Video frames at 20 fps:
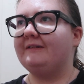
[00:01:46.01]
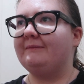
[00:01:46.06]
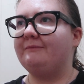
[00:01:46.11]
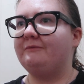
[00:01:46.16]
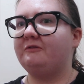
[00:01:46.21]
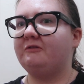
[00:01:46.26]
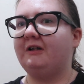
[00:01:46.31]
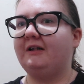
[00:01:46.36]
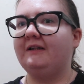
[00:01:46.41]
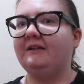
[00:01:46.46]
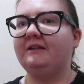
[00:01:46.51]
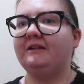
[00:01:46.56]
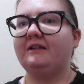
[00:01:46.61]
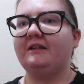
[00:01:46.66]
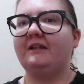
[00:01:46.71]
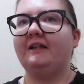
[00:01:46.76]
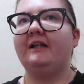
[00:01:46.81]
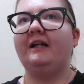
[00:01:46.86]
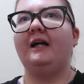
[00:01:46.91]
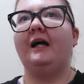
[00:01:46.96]
trying to
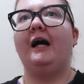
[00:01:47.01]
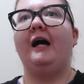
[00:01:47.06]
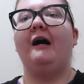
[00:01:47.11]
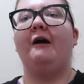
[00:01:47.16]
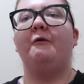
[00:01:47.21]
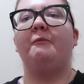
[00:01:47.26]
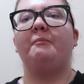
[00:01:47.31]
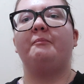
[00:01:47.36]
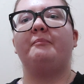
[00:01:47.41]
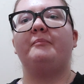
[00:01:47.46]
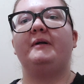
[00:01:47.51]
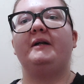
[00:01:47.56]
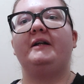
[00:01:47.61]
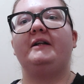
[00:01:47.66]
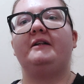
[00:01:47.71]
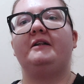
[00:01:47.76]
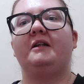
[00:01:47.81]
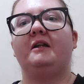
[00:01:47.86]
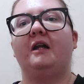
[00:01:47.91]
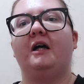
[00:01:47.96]
think how
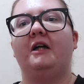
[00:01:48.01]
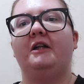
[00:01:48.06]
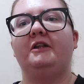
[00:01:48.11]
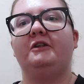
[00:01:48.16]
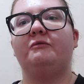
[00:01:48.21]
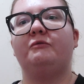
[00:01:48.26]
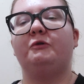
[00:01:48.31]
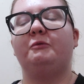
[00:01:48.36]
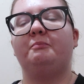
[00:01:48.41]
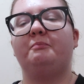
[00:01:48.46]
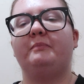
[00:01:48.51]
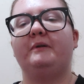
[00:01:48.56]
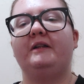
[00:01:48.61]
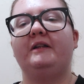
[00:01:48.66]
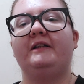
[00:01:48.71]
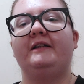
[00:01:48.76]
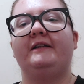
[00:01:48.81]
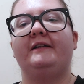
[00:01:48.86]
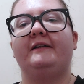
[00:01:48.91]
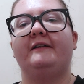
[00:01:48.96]
big the lights will
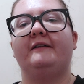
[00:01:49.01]
be.